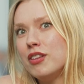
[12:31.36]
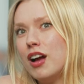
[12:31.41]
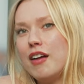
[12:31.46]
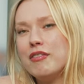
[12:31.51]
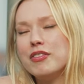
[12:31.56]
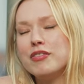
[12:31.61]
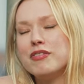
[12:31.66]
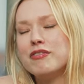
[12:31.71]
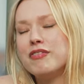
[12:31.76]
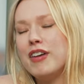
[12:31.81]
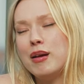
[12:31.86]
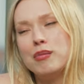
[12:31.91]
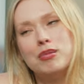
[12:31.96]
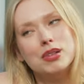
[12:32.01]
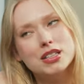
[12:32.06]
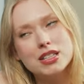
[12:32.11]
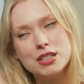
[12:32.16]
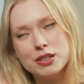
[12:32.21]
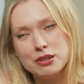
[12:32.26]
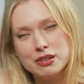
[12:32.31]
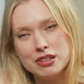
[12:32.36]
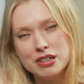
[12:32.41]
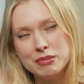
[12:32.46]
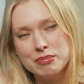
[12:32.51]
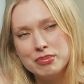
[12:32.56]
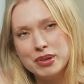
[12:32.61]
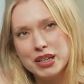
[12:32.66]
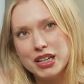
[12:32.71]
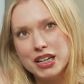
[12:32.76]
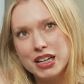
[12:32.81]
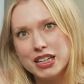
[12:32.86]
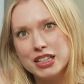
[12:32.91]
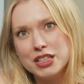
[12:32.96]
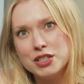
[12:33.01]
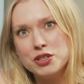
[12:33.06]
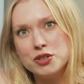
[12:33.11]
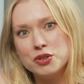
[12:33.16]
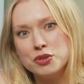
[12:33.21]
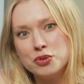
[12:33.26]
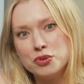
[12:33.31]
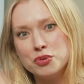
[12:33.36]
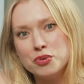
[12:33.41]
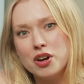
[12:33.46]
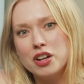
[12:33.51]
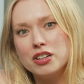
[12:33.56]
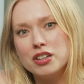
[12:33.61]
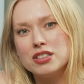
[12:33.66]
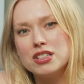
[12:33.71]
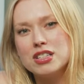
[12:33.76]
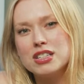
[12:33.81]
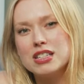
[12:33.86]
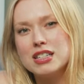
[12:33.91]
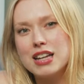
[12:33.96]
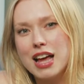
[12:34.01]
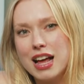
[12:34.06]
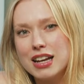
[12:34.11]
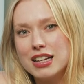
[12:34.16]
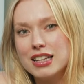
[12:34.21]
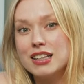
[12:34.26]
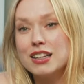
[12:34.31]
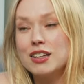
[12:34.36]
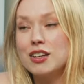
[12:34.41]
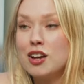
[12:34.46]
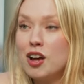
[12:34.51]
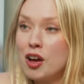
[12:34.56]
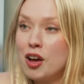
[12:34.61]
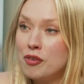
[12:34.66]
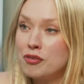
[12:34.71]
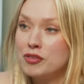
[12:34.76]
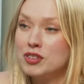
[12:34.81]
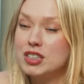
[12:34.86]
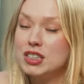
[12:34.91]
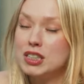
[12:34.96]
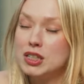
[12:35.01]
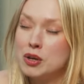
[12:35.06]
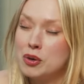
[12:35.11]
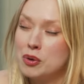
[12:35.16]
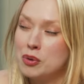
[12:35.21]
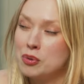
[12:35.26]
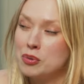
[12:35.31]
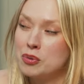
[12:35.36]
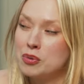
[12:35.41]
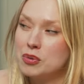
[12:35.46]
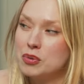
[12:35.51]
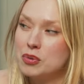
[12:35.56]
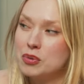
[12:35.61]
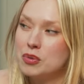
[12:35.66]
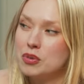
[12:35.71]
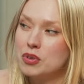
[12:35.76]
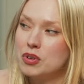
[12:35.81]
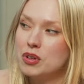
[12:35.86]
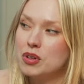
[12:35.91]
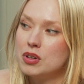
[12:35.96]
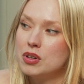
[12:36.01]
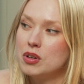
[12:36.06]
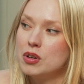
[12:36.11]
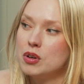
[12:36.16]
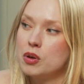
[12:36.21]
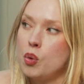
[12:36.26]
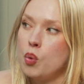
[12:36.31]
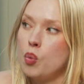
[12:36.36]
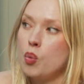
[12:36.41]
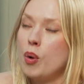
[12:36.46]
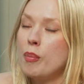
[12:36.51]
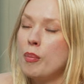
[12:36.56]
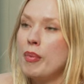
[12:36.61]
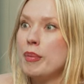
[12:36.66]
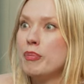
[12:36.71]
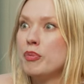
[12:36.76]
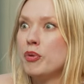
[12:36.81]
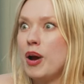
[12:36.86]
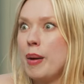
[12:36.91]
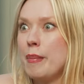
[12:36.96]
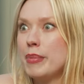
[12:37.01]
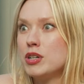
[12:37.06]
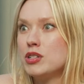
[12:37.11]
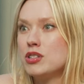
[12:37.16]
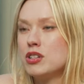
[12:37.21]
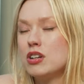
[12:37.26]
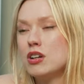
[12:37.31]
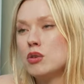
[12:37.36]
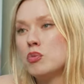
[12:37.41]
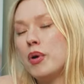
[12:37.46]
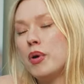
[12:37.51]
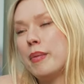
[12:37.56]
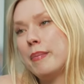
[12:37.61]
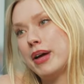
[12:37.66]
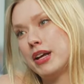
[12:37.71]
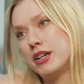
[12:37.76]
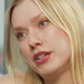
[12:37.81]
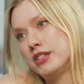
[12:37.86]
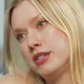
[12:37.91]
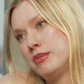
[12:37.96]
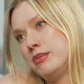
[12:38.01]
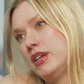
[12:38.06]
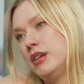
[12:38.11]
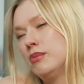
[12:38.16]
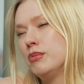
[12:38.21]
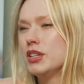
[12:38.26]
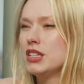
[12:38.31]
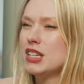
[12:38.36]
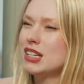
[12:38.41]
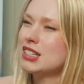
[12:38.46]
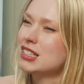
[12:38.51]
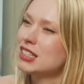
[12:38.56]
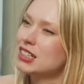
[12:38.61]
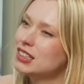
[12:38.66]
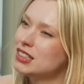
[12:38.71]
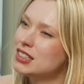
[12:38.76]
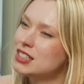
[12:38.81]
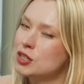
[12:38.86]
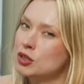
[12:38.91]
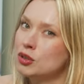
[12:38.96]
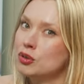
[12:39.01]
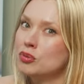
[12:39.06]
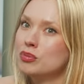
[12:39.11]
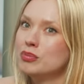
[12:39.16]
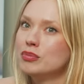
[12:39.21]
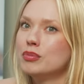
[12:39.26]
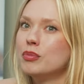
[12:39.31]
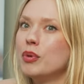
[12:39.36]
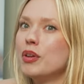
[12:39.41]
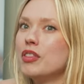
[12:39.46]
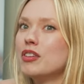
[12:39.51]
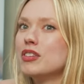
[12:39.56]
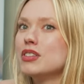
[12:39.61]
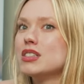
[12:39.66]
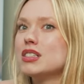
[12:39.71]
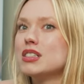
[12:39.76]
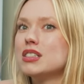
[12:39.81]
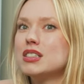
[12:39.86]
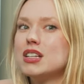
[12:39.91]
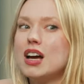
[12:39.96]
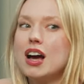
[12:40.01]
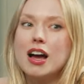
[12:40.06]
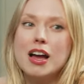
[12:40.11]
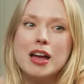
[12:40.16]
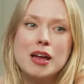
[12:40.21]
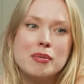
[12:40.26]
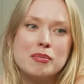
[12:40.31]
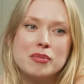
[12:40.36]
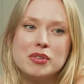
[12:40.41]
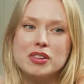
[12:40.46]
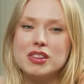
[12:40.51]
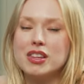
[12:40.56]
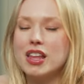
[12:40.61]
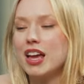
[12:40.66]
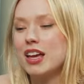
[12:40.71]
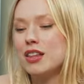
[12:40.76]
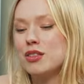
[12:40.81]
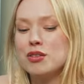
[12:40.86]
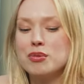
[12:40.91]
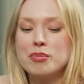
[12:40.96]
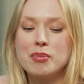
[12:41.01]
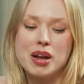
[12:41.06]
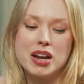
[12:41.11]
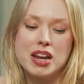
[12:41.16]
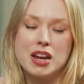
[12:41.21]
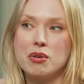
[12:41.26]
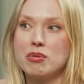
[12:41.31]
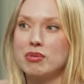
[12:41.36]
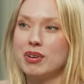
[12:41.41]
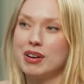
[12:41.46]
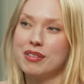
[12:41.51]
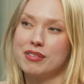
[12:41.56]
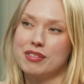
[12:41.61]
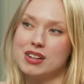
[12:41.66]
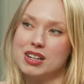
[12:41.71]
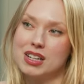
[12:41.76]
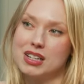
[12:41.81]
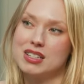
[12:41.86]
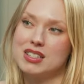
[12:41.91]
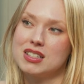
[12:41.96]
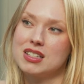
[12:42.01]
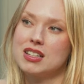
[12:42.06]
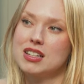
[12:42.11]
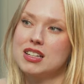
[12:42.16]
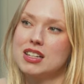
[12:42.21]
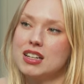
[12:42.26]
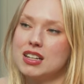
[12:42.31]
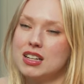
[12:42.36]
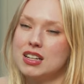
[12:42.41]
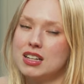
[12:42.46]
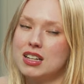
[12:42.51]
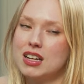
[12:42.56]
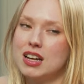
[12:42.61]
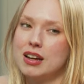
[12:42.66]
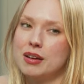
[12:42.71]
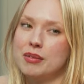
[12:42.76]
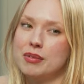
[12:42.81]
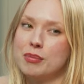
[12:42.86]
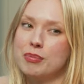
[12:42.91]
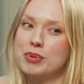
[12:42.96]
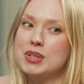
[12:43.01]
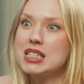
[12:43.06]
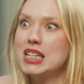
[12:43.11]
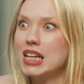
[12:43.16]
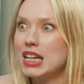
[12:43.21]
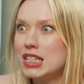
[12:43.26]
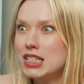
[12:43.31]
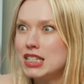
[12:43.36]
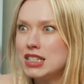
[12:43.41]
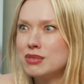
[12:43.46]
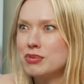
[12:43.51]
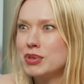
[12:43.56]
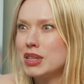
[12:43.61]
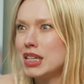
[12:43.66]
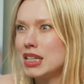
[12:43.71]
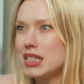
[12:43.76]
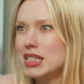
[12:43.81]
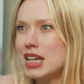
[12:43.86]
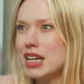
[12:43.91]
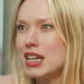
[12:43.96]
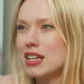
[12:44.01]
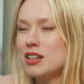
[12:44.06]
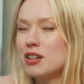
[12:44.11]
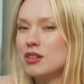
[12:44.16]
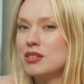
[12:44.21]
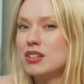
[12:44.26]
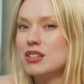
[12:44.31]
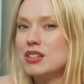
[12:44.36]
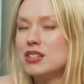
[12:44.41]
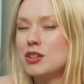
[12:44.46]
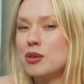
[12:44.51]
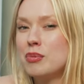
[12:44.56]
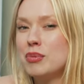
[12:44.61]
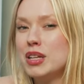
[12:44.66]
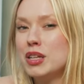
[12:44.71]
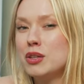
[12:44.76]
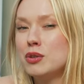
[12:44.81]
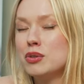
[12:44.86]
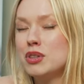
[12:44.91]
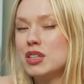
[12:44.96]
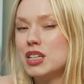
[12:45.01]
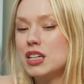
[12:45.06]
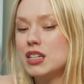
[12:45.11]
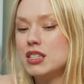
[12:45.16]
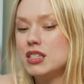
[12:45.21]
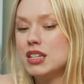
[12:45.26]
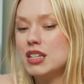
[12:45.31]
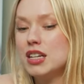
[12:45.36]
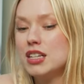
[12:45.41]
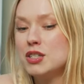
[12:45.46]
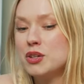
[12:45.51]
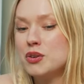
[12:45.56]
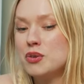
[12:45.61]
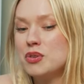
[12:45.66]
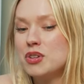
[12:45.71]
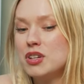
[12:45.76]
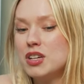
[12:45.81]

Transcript: I have a fabulous lawyer, but I okay. do understand it enough to know what my parameters are and what matters to me and what doesn't. So mm-hmm. whether it's the time, length, the money, or whatever it is, uh, the percentages what they take you know there's so many little things and i don't